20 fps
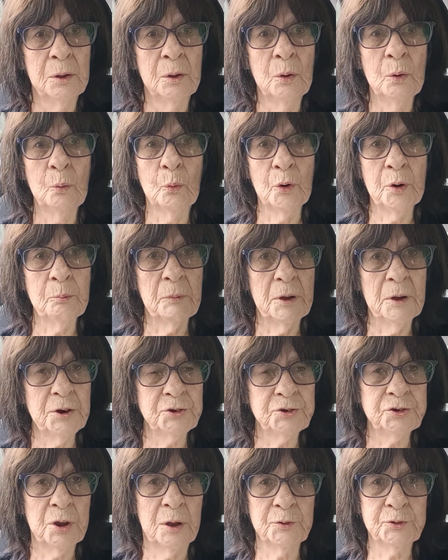worry
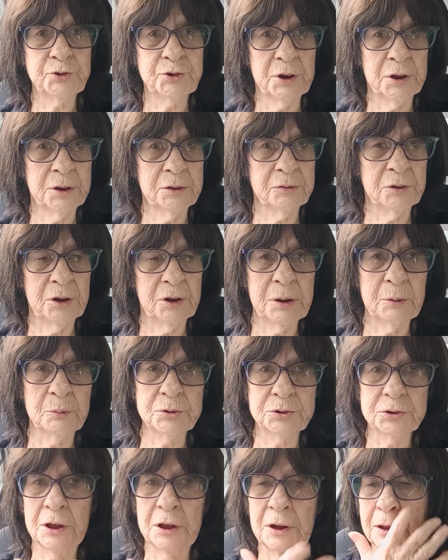myself sick that he was
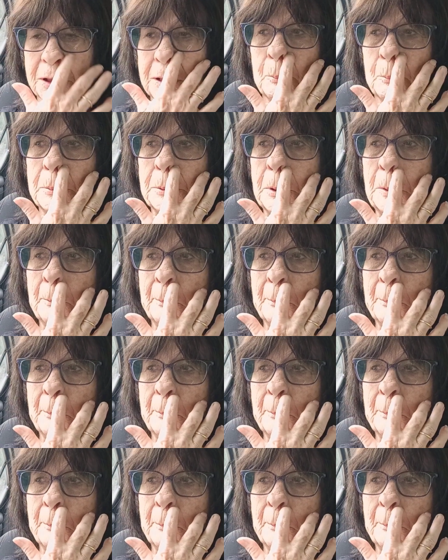going to come